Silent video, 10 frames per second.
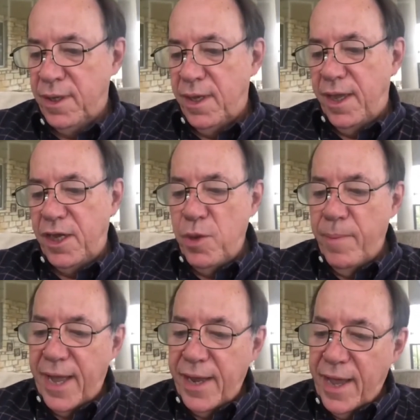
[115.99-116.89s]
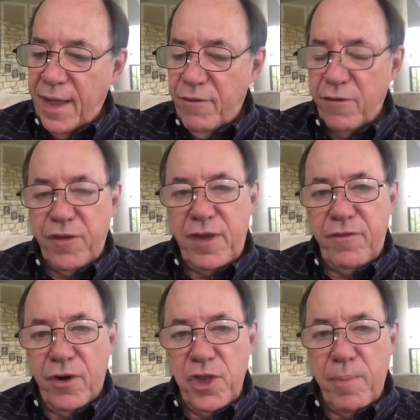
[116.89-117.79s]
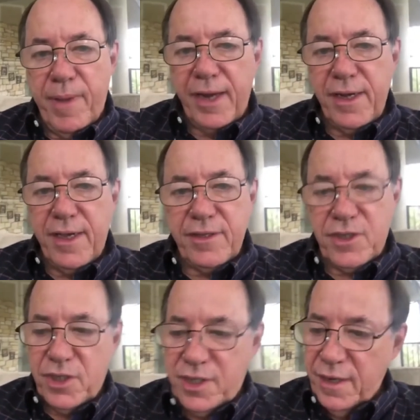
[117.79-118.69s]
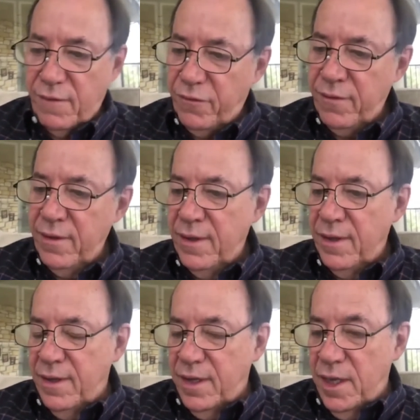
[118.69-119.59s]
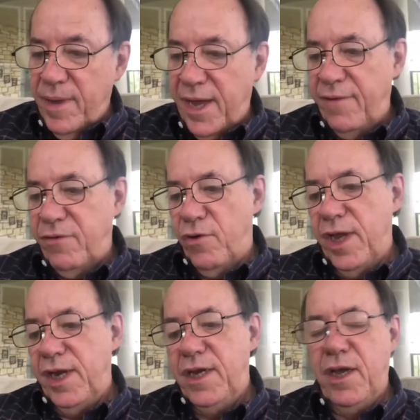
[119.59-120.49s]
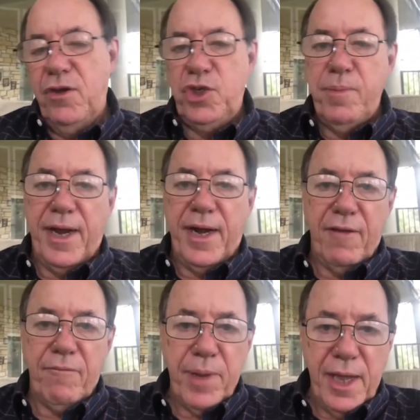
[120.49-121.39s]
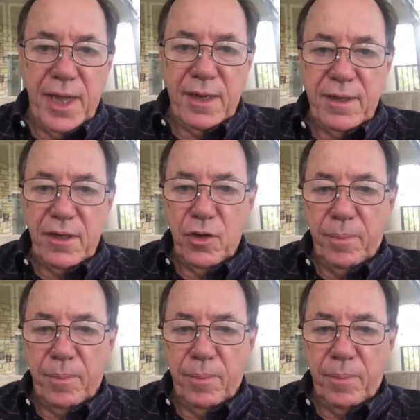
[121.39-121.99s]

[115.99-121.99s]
and you might have a fever, you might get stiff, you might have a runny nose, you might have pain, you'll be